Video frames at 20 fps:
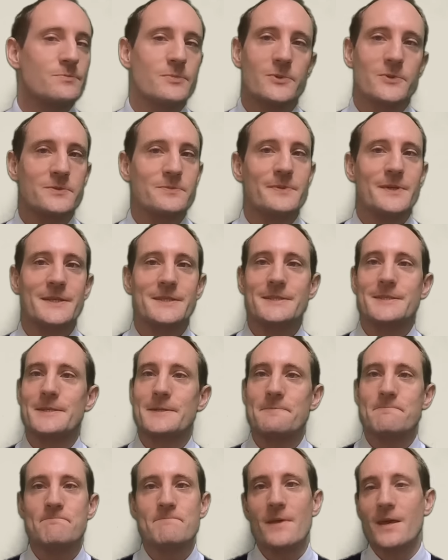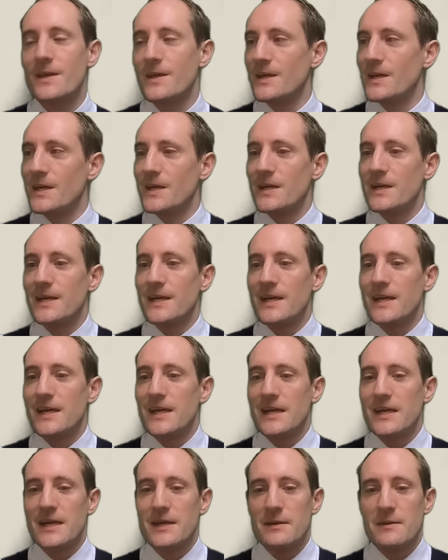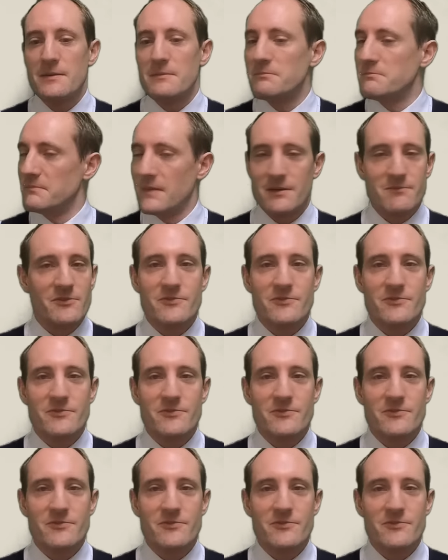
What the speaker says: sports person. I'm